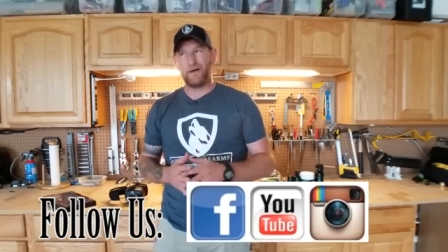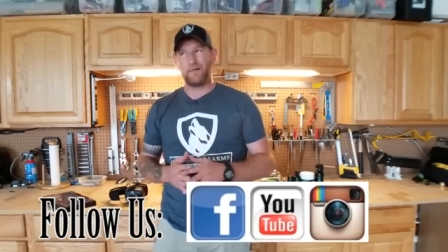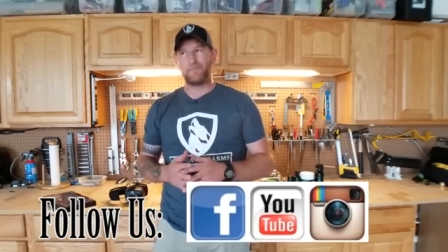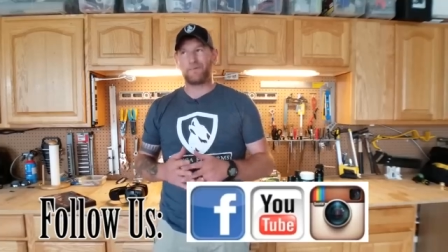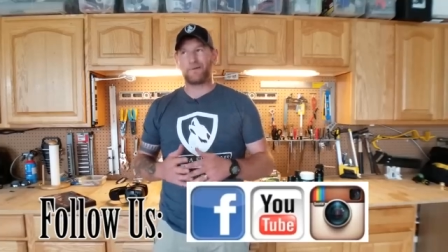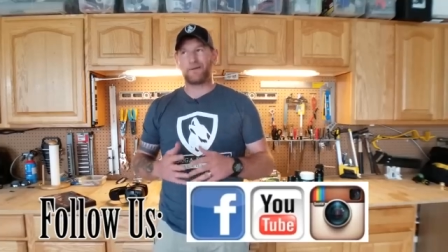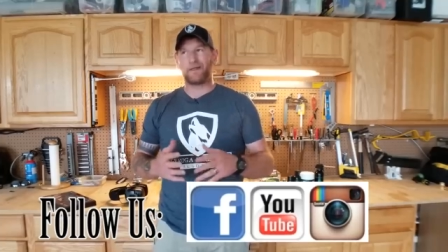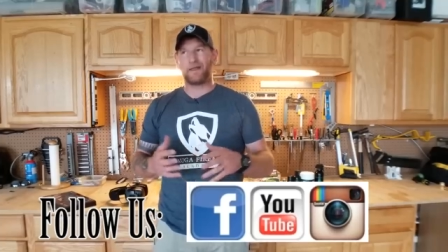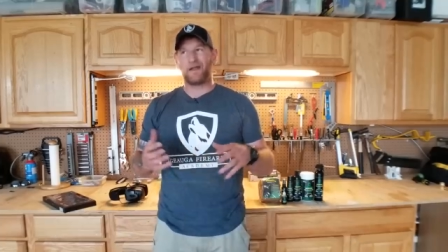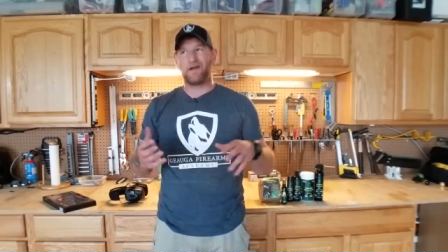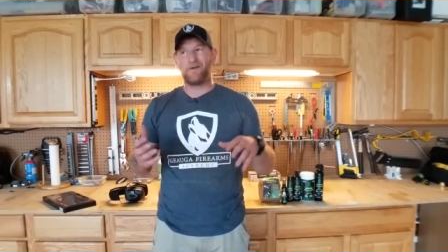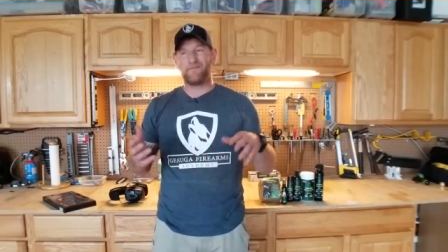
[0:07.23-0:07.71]
I'm
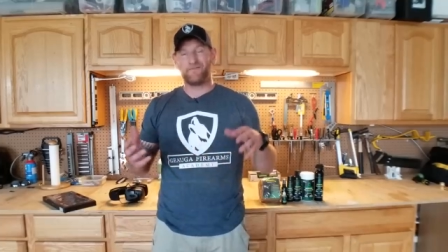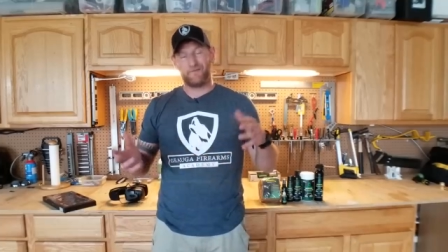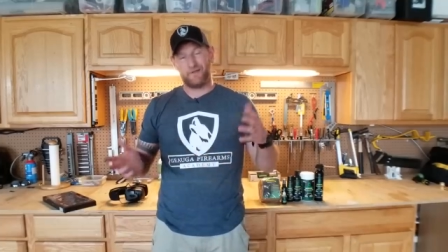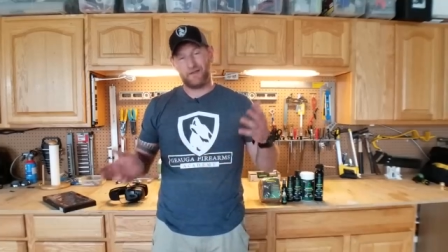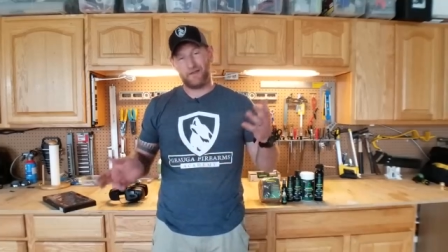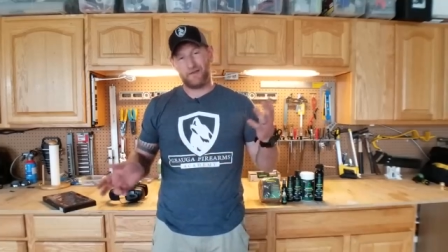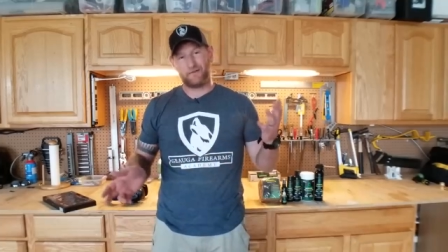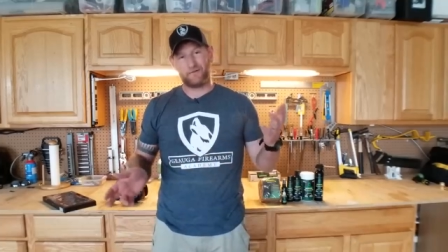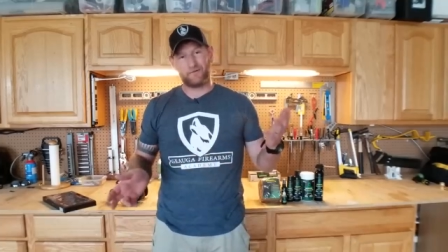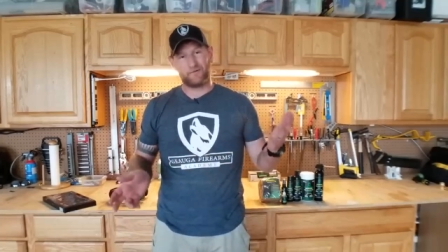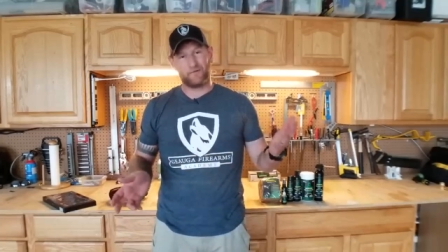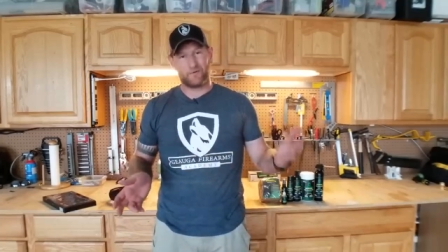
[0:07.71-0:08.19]
going to have to
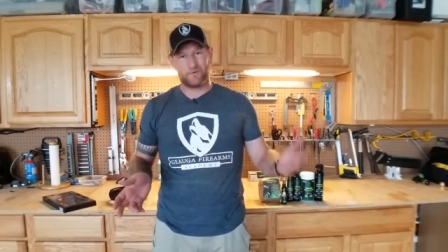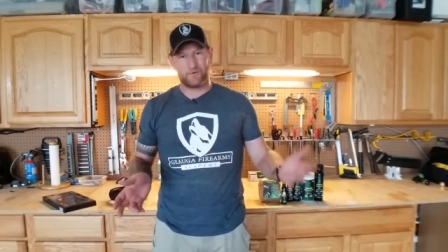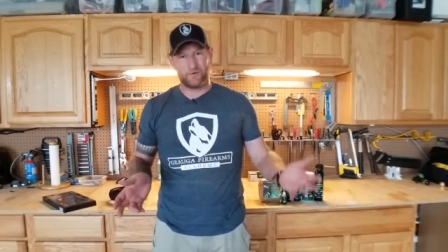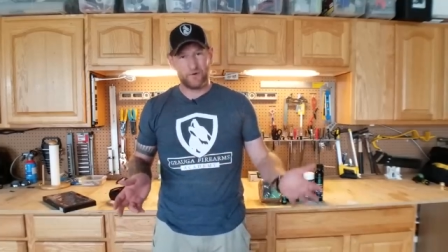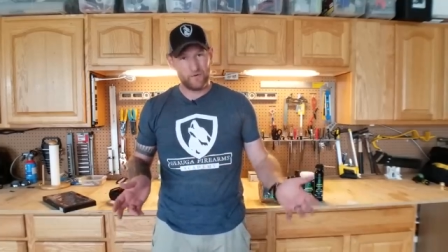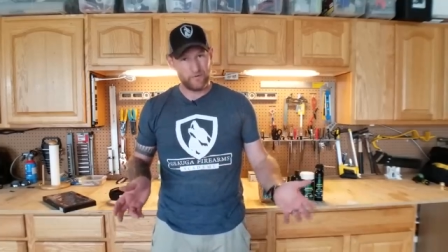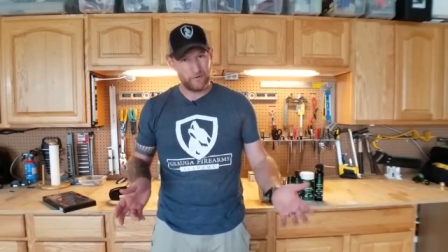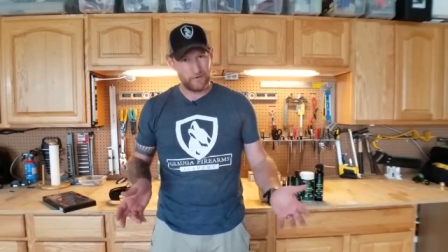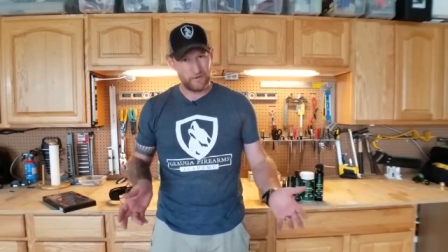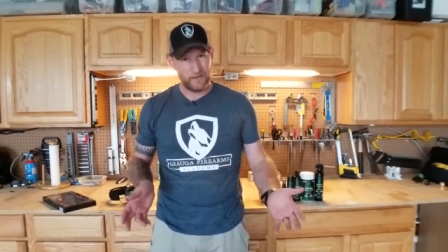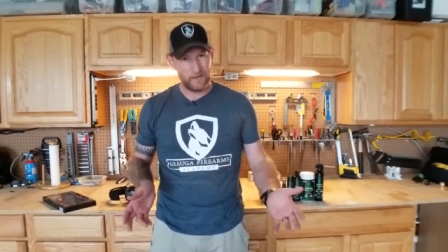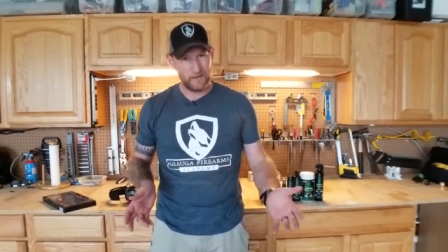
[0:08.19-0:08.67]
eat a little
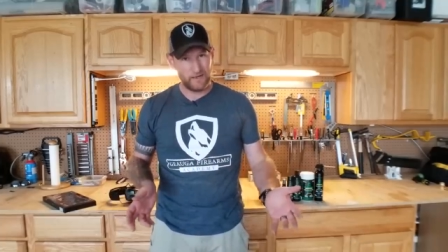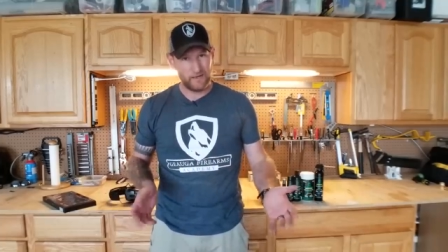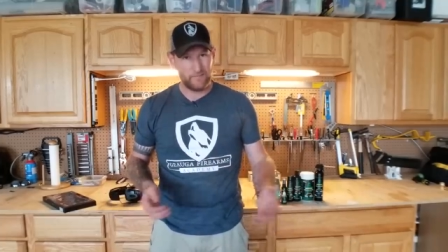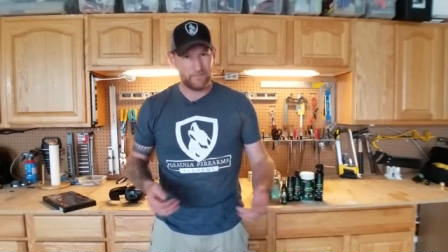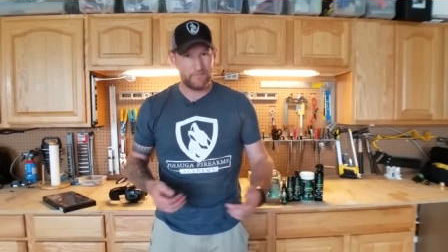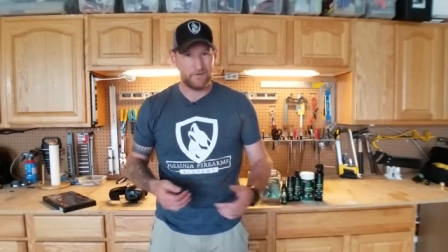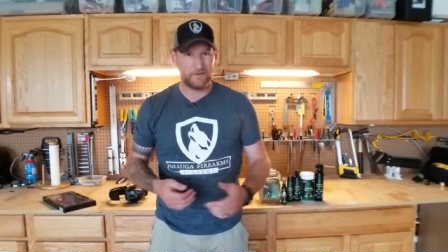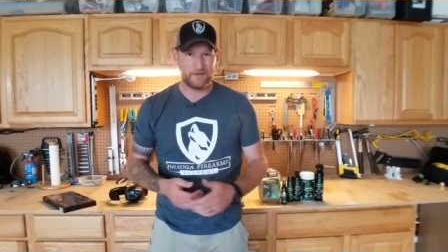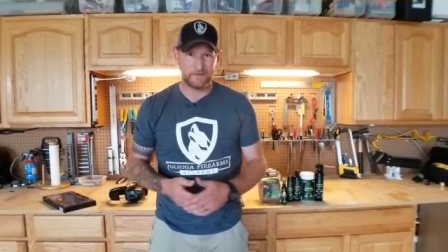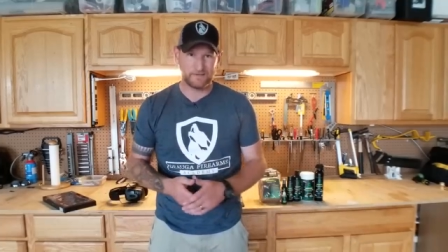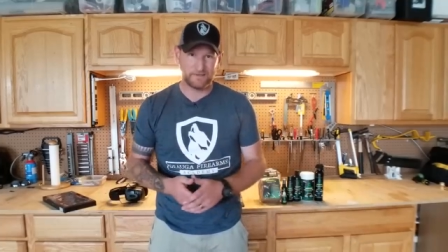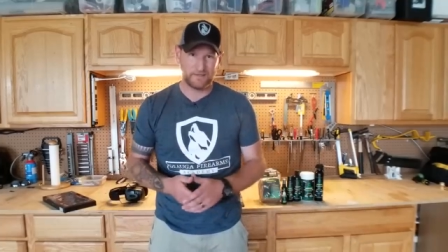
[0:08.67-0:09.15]
crow today
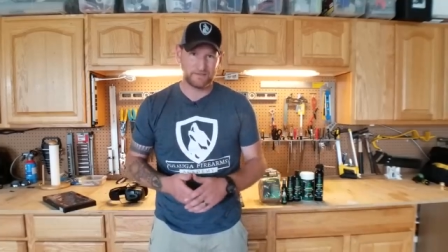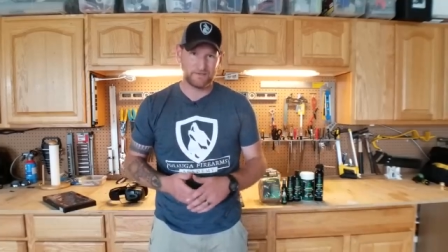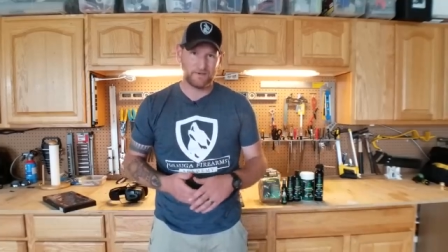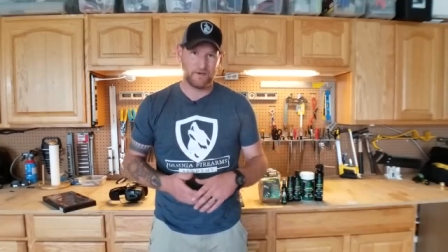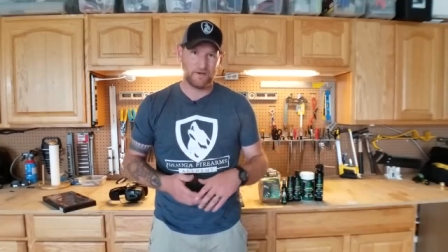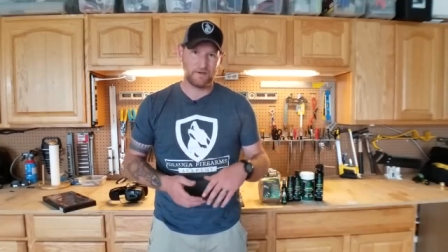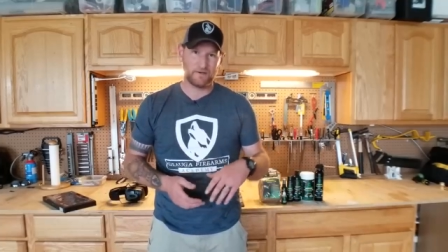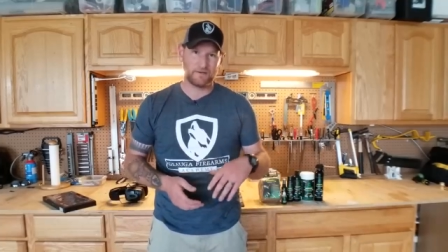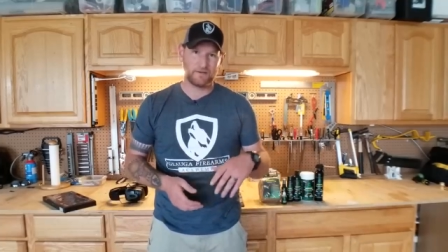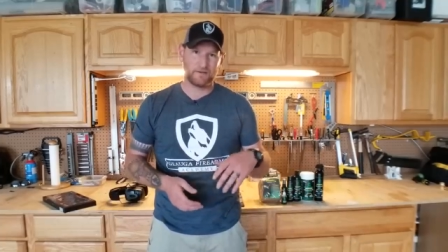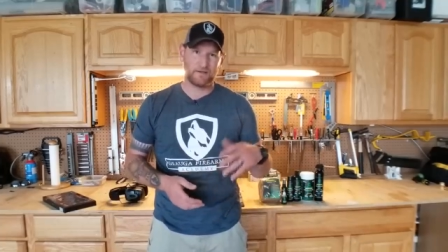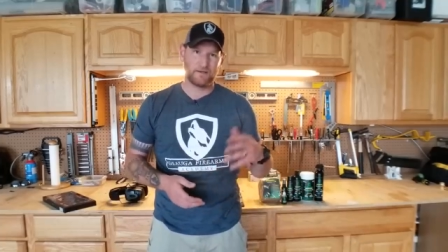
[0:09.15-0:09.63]
because I
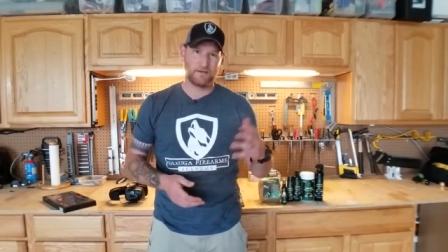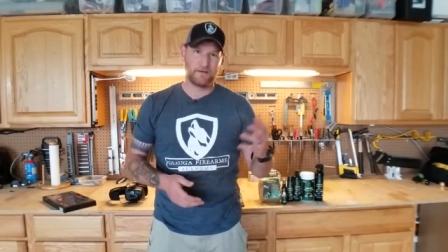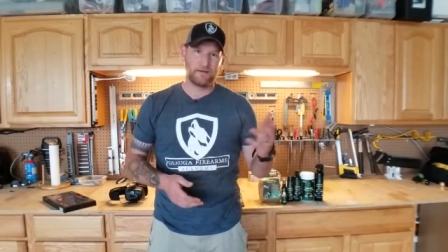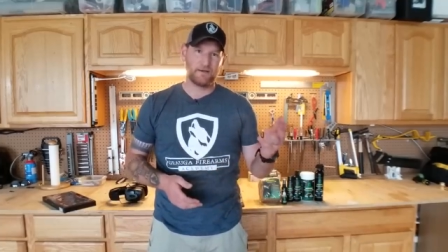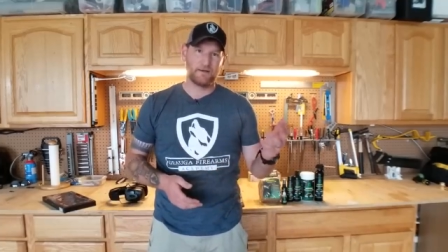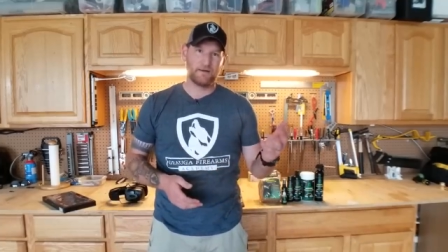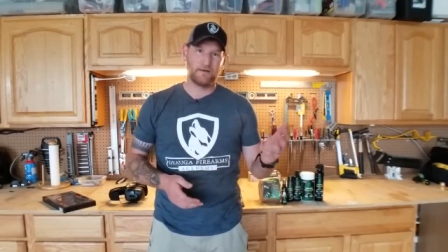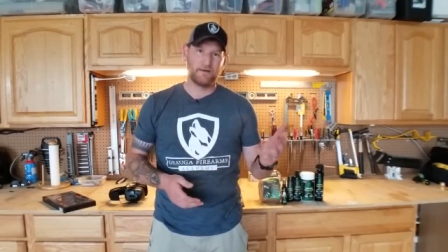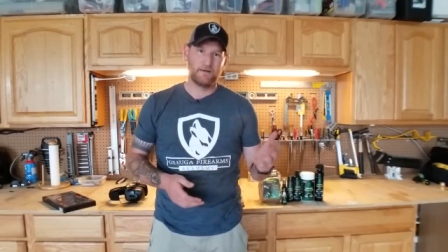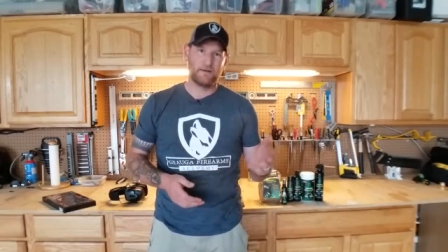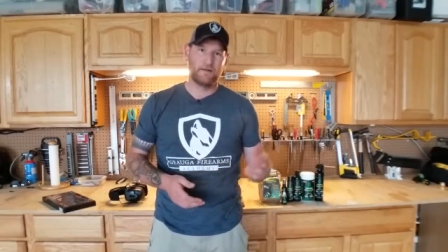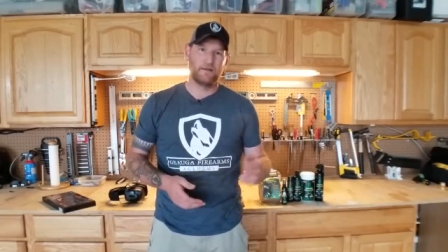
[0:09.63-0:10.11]
talk
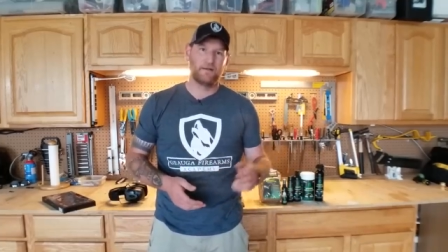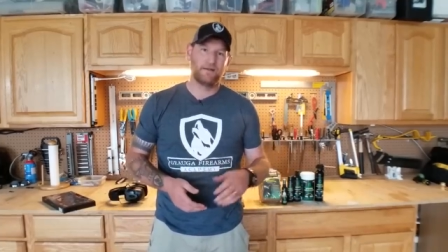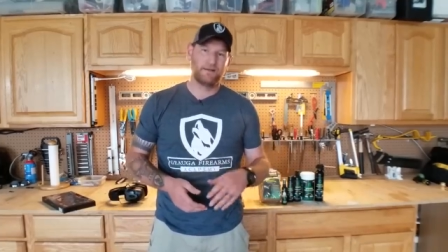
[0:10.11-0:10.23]
uh,